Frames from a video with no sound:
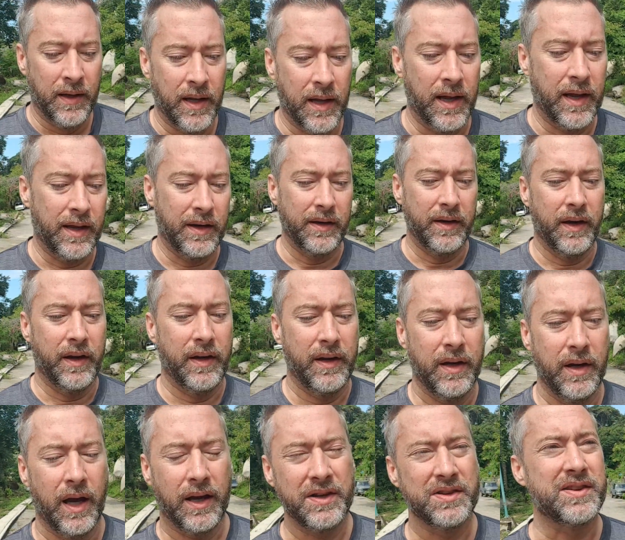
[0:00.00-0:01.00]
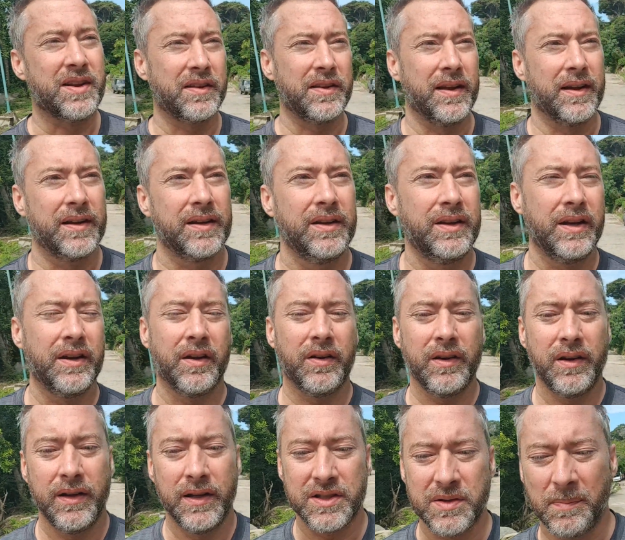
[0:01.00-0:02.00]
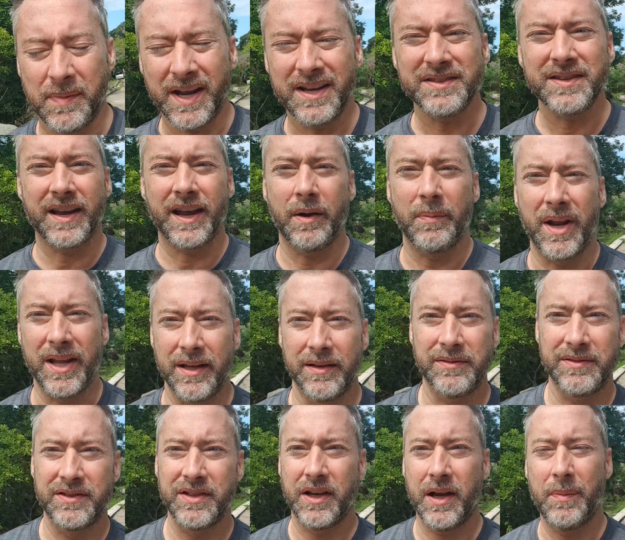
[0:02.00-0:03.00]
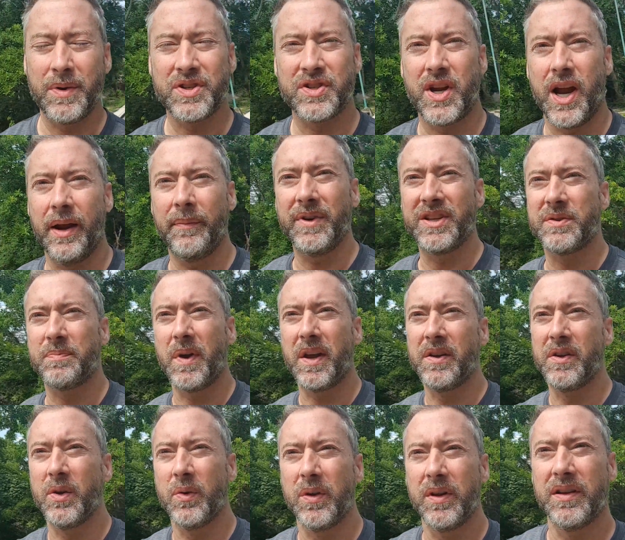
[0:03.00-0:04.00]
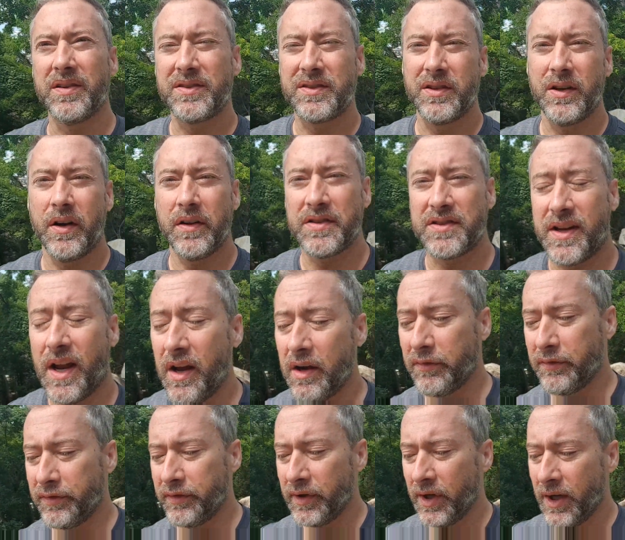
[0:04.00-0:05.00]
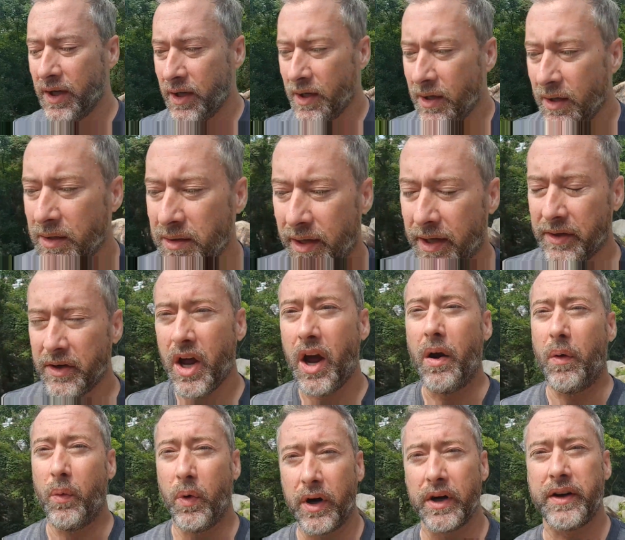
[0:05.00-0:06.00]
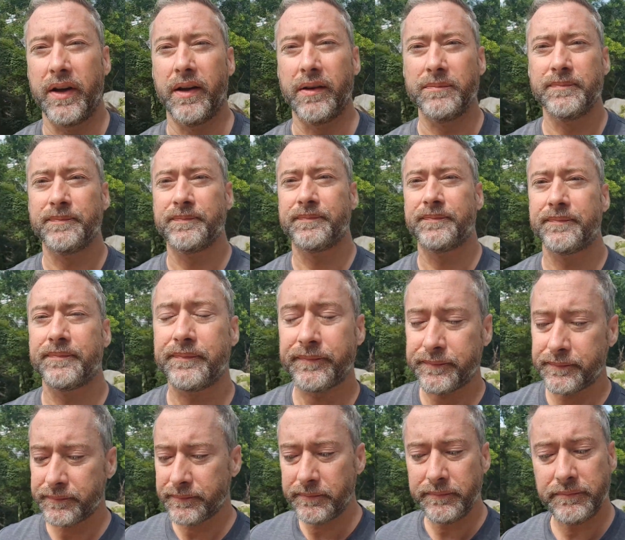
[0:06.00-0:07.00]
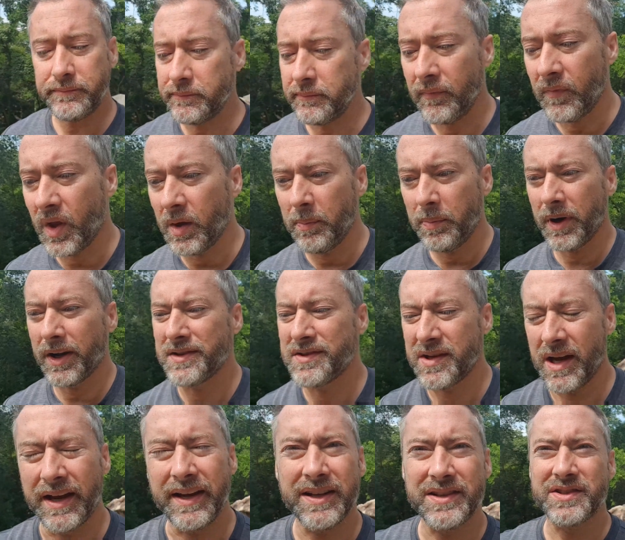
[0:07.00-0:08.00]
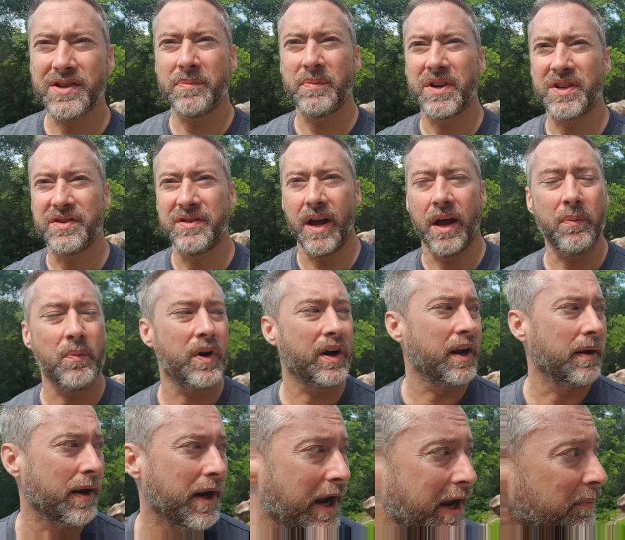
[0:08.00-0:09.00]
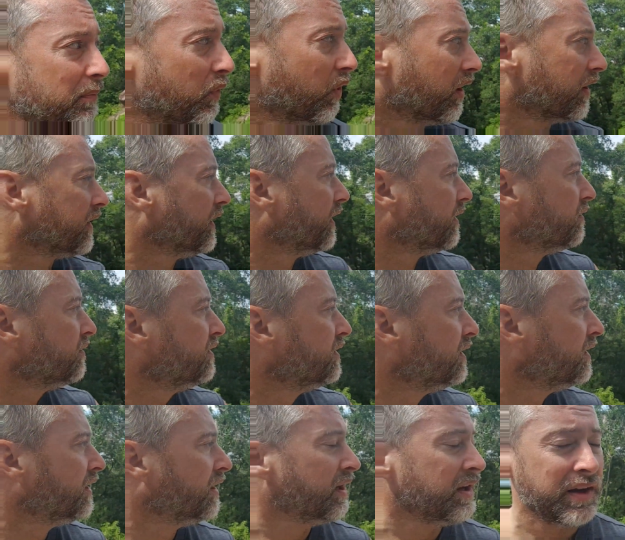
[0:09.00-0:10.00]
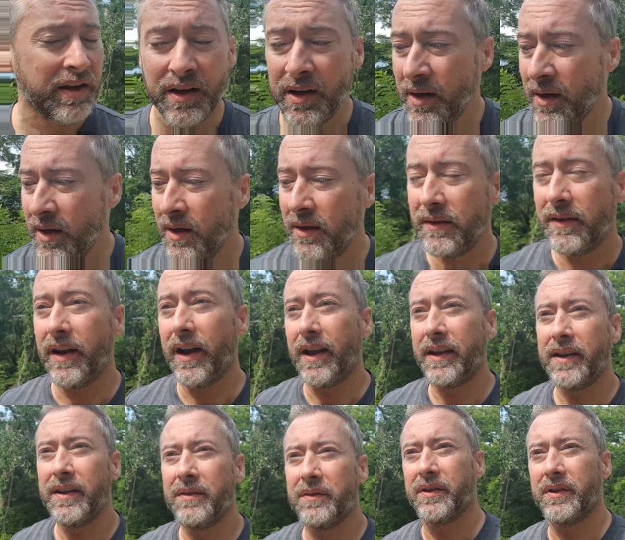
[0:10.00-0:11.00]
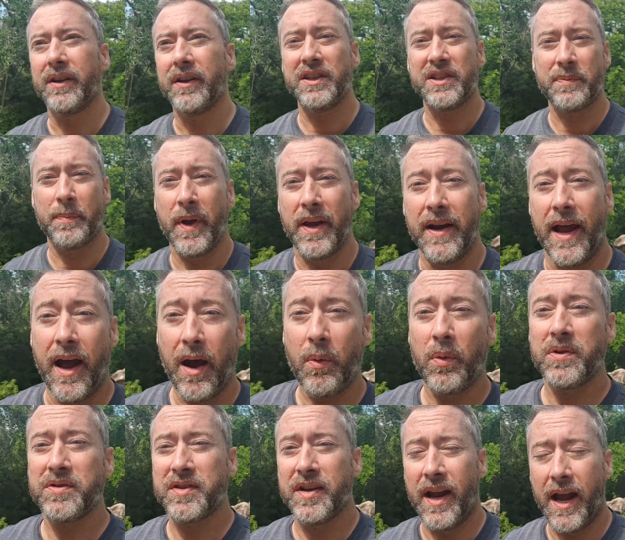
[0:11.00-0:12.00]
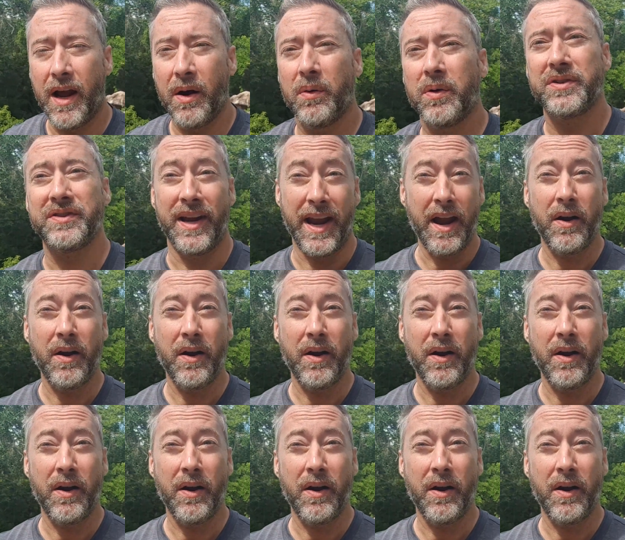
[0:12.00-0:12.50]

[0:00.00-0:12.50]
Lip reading: And I used to think, it's amazing how much time I spend doing this sort of stuff, like not working. But I get so much done when I am working that I can really spend hours and hours and